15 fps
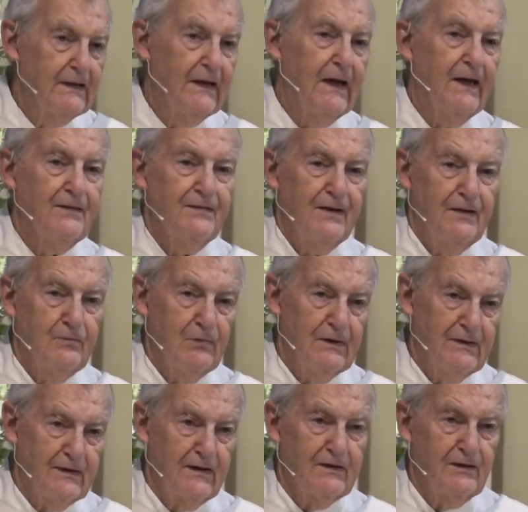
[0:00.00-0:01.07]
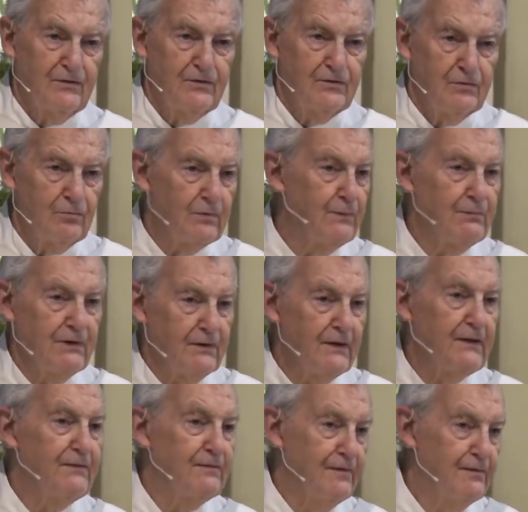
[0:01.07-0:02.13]
and then we'll get in, we will
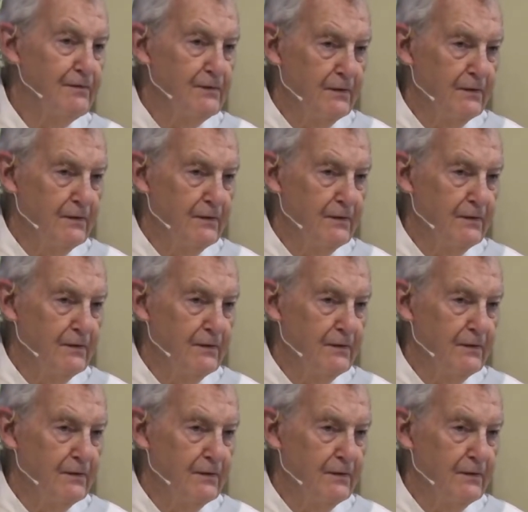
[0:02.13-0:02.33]
leave